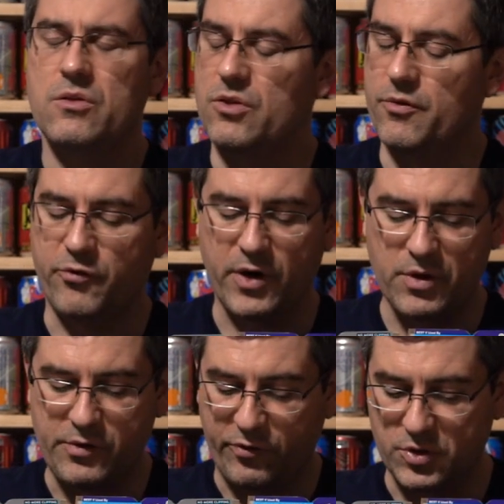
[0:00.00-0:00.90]
the
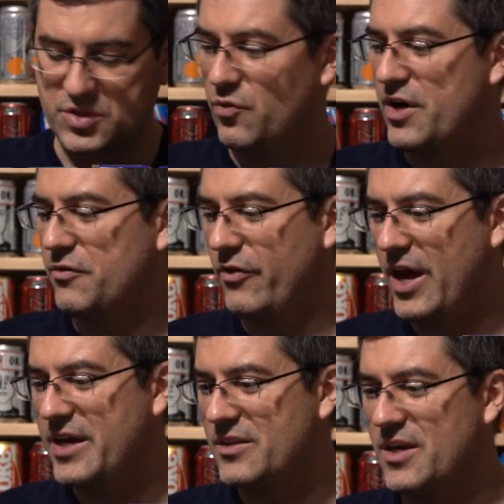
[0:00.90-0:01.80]
very first red
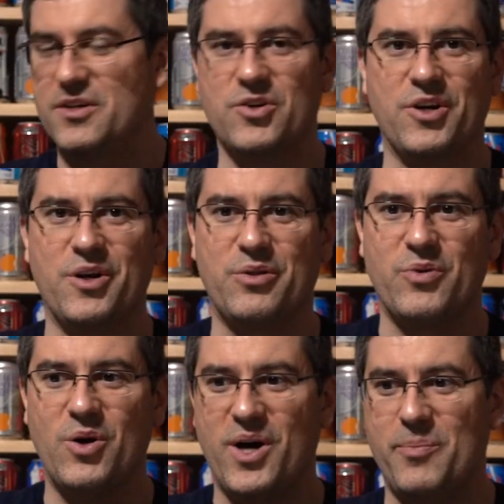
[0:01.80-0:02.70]
flag that you're going to
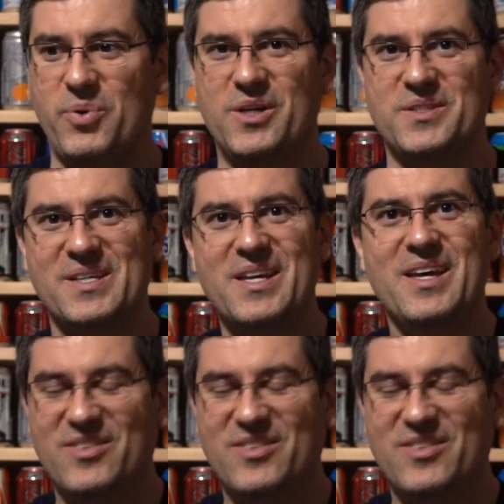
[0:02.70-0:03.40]
throw up is